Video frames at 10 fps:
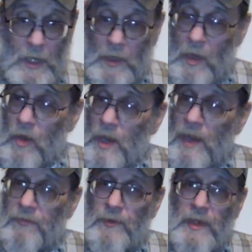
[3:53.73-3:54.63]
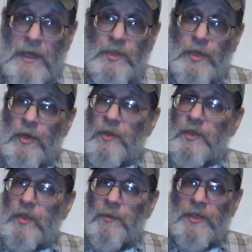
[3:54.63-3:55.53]
long after that, you know,
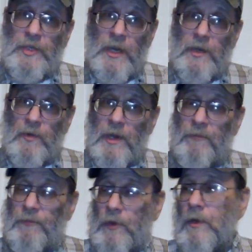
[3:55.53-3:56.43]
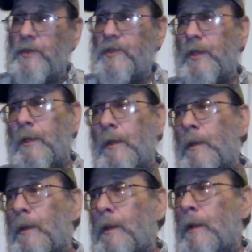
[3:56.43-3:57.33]
it's going to be January 1st,
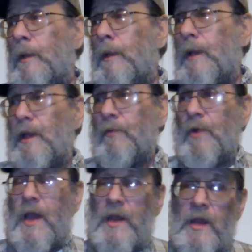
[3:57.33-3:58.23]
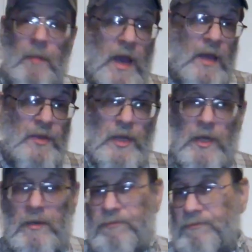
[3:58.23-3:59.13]
and right in about
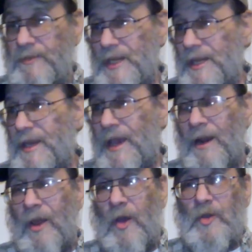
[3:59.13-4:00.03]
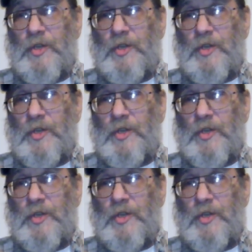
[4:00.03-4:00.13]
there, seed catalogs